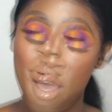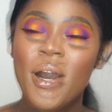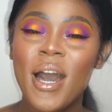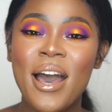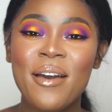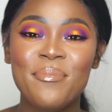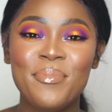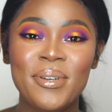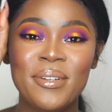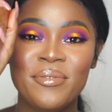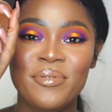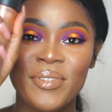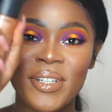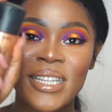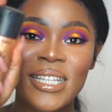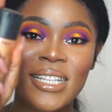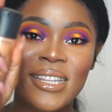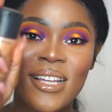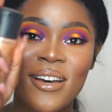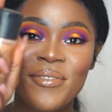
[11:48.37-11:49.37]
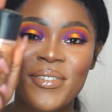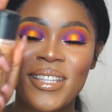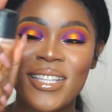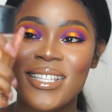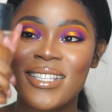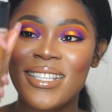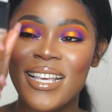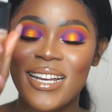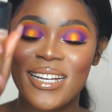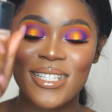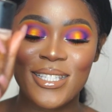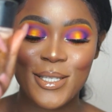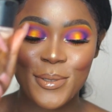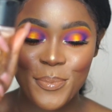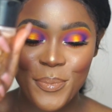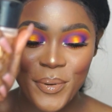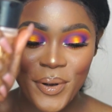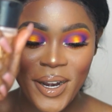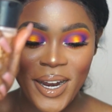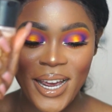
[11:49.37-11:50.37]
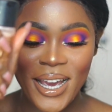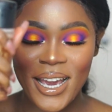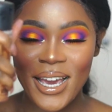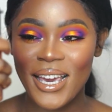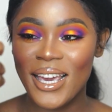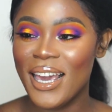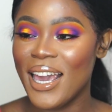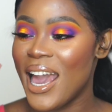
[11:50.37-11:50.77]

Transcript: But I've been really loving this setting spray.